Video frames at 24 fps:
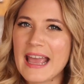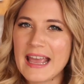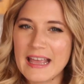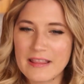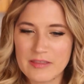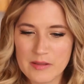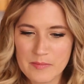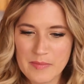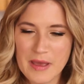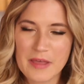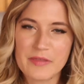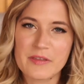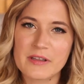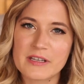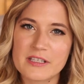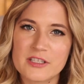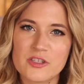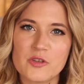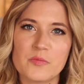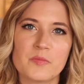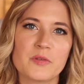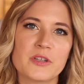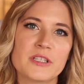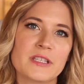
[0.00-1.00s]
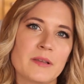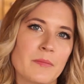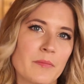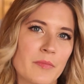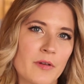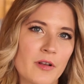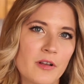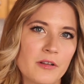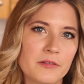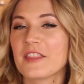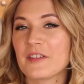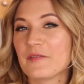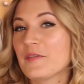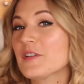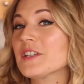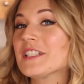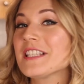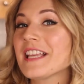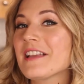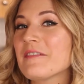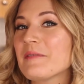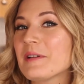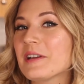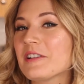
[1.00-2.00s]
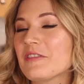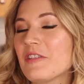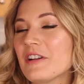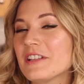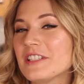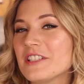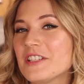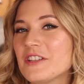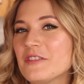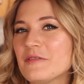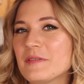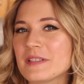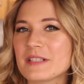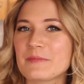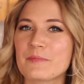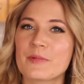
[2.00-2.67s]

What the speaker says: and the method is super simple. The first thing we are going to do is